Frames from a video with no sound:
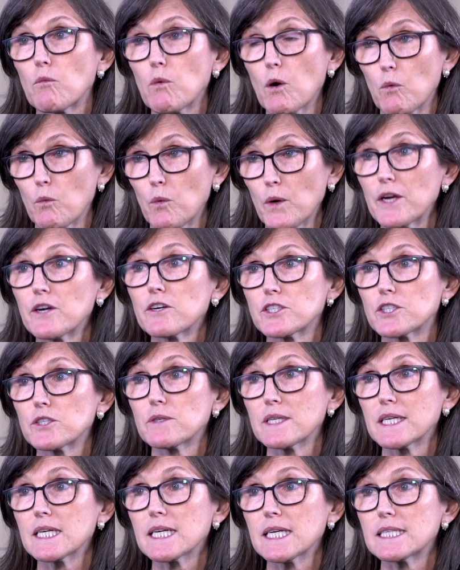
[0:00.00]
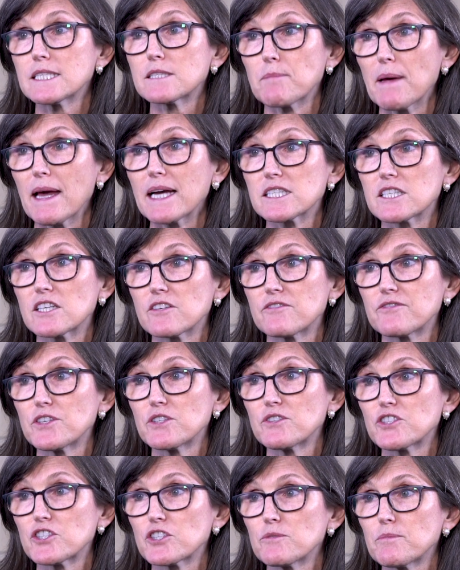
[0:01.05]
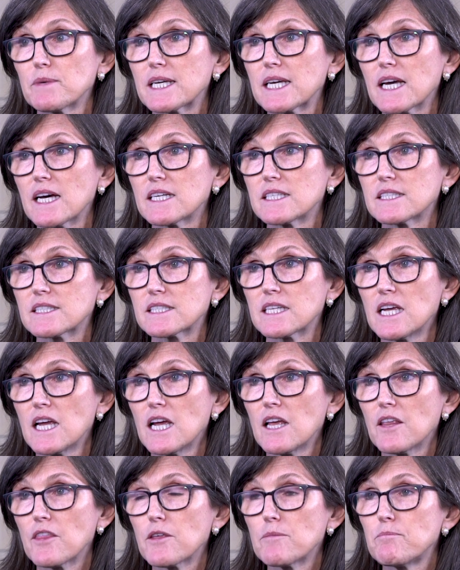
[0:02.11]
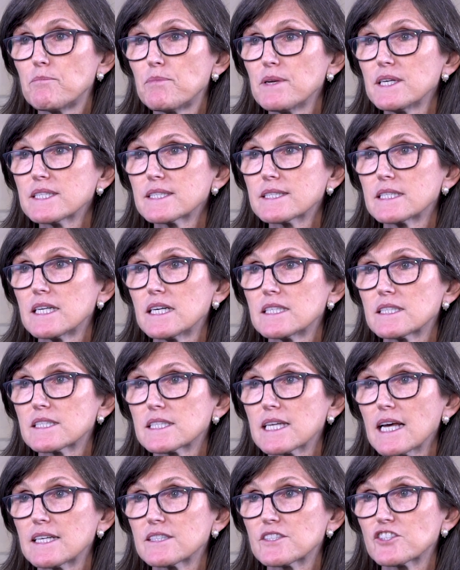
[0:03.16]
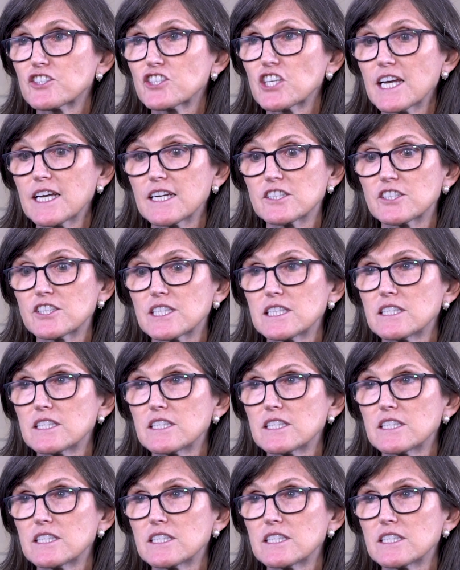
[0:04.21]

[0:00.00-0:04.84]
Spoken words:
What we're doing is back to the future because the business has changed.